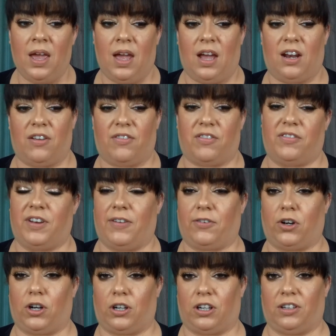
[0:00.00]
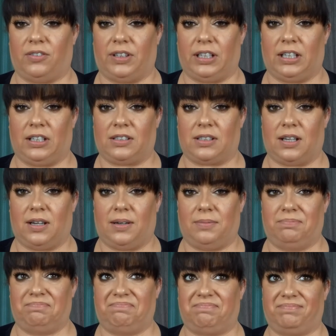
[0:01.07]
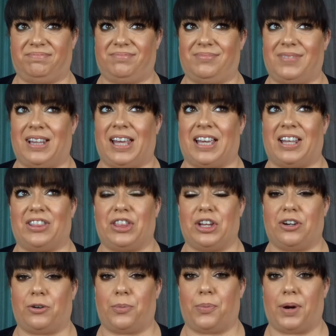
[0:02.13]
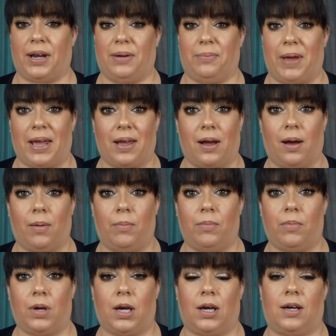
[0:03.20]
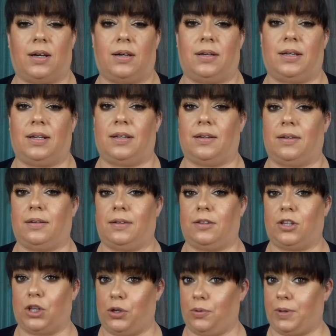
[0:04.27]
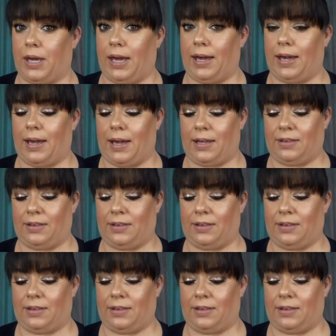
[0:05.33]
And if you've never heard of it, it's a theater brand makeup in the UK.